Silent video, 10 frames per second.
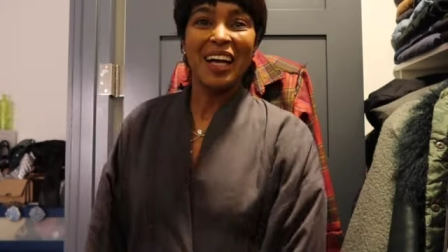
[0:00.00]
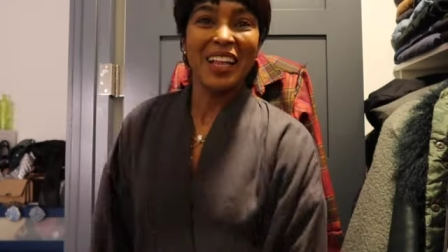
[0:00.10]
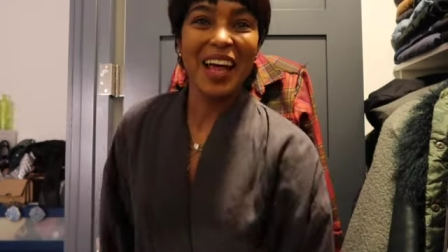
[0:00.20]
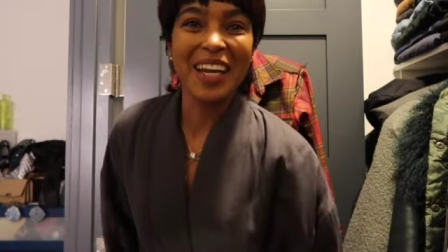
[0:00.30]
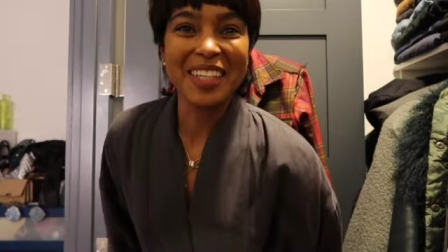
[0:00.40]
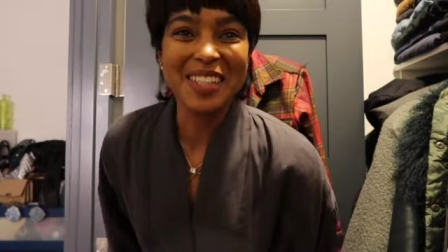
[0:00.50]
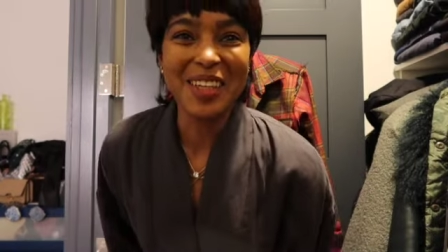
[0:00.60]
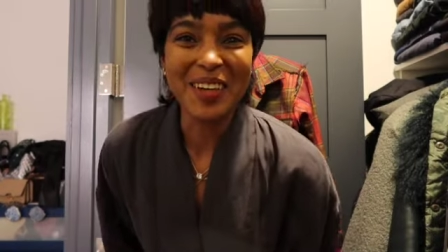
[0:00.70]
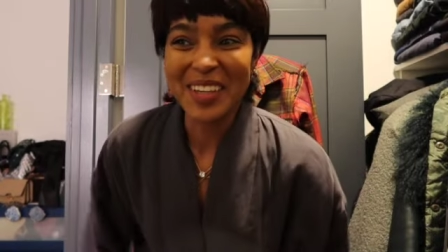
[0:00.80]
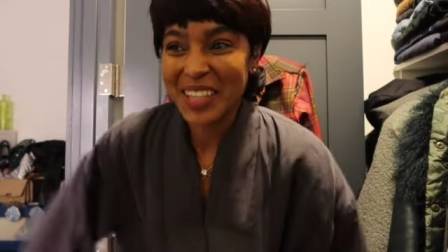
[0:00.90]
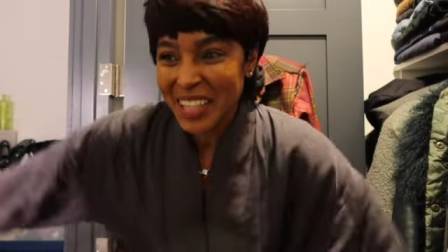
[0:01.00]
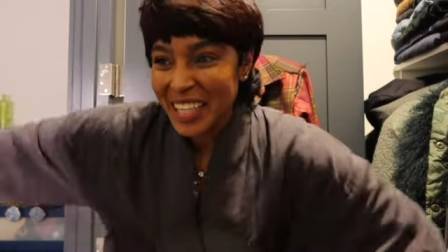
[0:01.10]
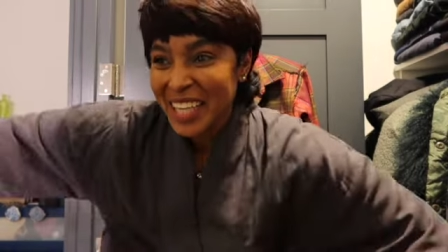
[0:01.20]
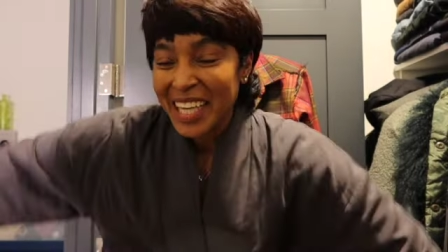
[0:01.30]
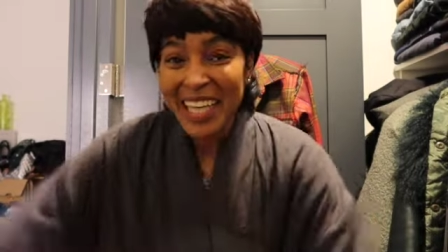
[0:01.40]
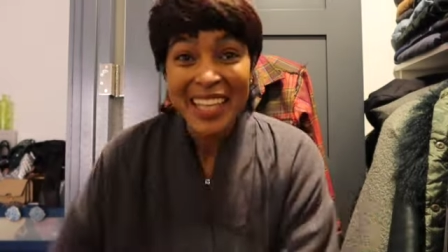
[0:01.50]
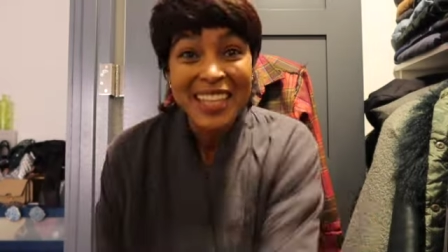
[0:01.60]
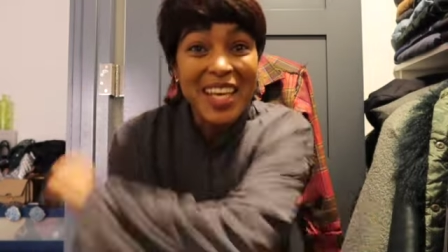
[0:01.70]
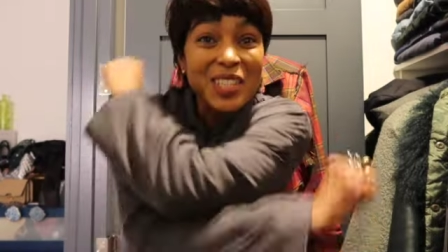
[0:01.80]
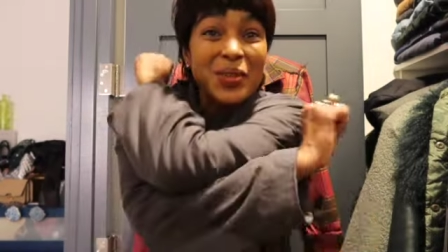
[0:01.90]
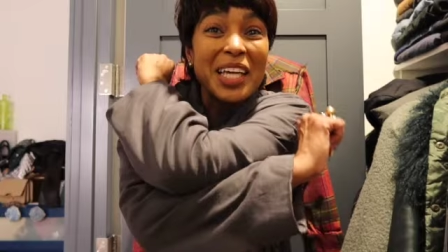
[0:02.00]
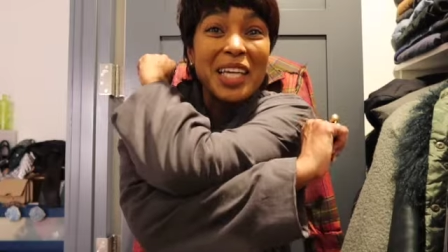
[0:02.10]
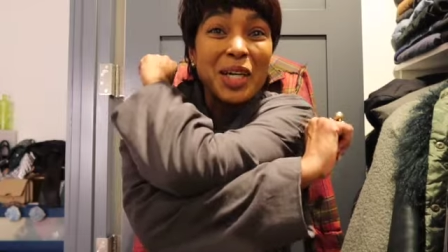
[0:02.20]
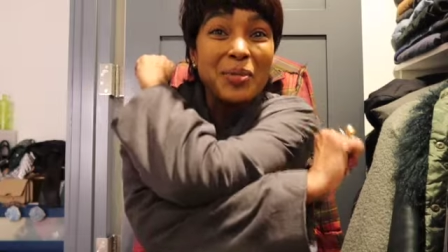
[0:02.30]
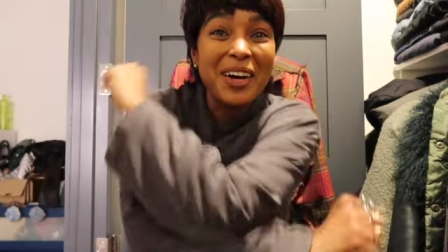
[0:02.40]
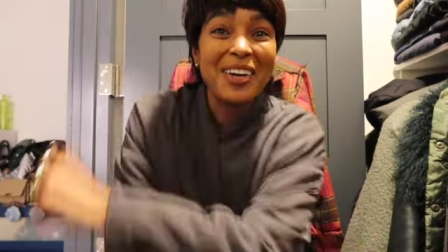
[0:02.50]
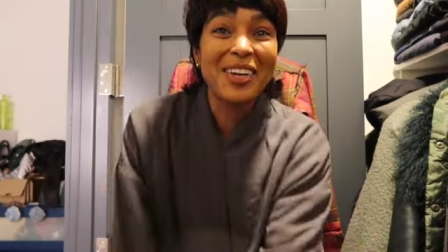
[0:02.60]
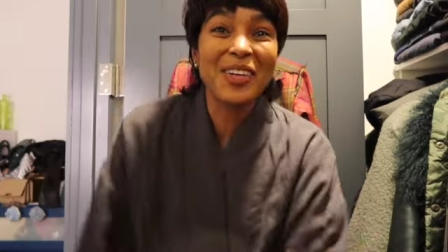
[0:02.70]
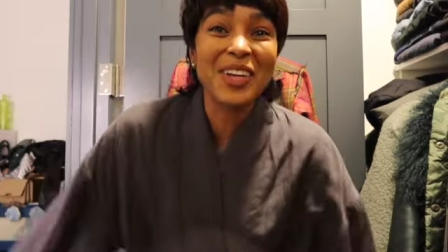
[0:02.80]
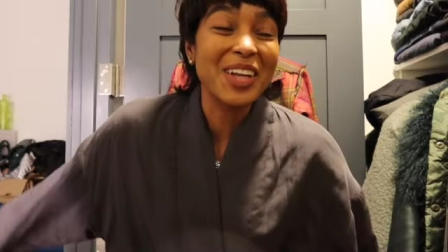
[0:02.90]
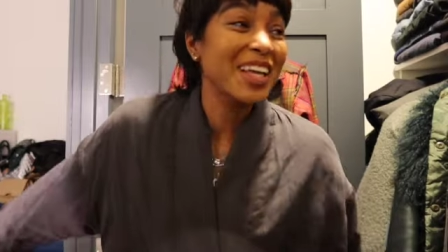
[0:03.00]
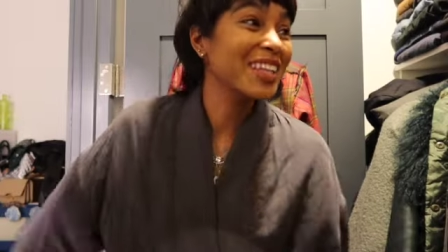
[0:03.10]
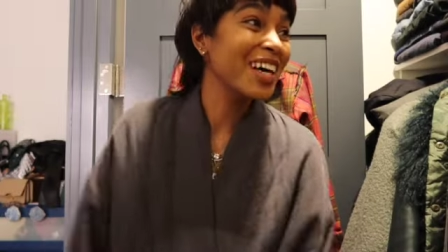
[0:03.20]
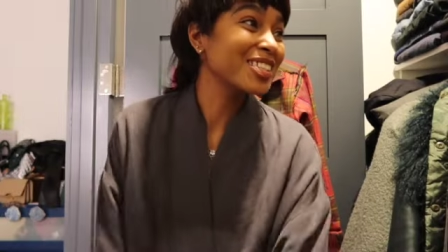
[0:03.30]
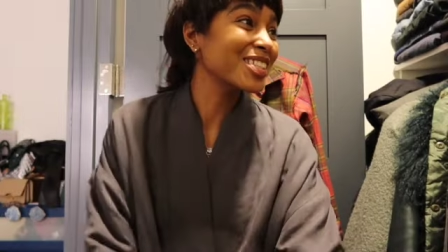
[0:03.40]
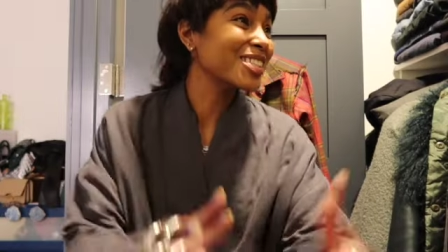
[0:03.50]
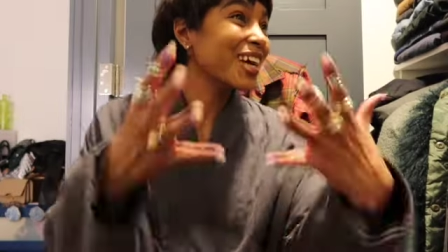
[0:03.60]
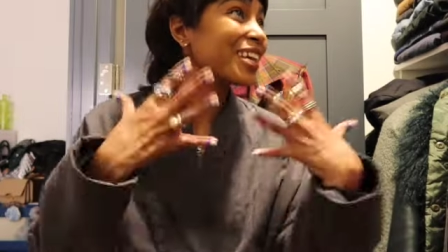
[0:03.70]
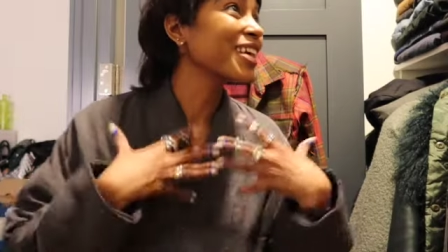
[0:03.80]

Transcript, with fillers: a lot easier. That's what I care about, really. I just like